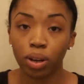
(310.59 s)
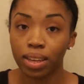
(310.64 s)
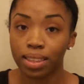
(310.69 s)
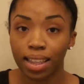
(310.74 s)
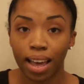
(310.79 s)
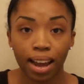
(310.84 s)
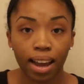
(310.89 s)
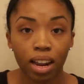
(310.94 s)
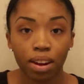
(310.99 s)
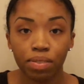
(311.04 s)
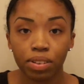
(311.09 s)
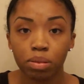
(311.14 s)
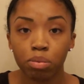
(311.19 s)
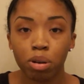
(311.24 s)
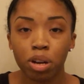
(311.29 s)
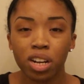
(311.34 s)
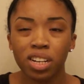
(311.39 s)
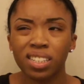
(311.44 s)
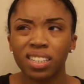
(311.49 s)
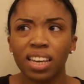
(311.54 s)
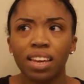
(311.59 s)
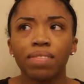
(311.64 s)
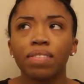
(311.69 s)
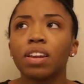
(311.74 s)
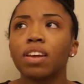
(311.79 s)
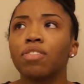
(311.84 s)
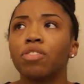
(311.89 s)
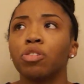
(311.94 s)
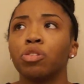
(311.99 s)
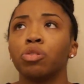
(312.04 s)
get that kind of experience, even
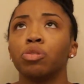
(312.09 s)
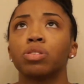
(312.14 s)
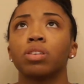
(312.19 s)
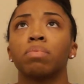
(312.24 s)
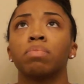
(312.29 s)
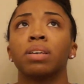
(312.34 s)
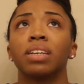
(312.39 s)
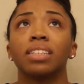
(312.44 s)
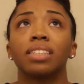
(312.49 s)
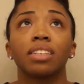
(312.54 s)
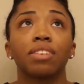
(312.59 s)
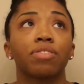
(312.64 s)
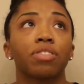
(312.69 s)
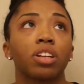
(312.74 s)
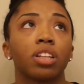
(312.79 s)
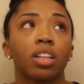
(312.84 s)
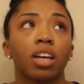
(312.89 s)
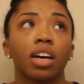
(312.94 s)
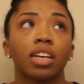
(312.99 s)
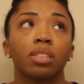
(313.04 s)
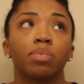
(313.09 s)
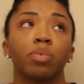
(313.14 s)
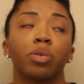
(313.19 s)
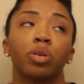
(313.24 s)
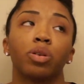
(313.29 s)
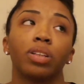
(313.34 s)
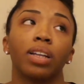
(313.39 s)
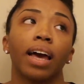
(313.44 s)
if you do something different in the hospital,